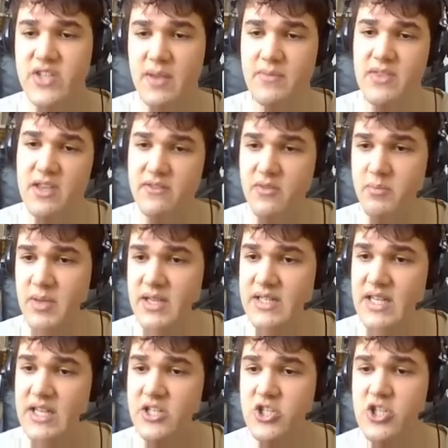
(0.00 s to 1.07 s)
Same thing for bid
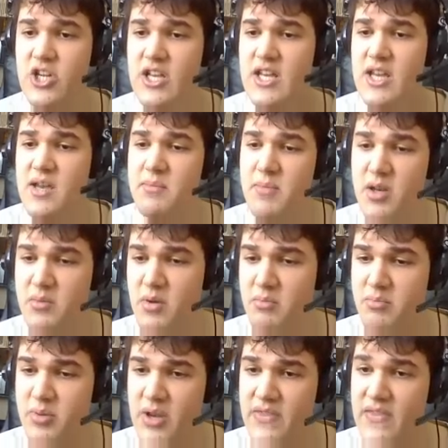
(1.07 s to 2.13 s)
each,
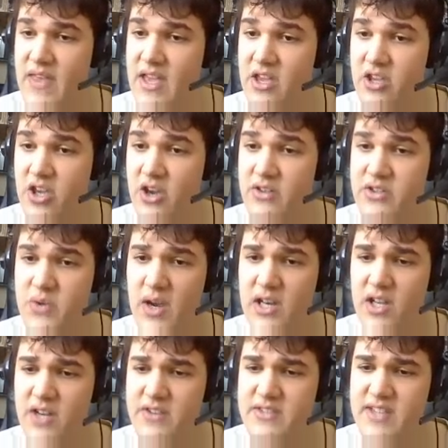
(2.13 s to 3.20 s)
minimum bid, there you go. There's quite
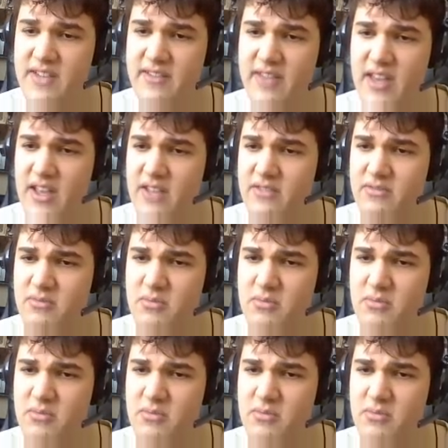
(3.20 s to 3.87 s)
a lot of stuff here.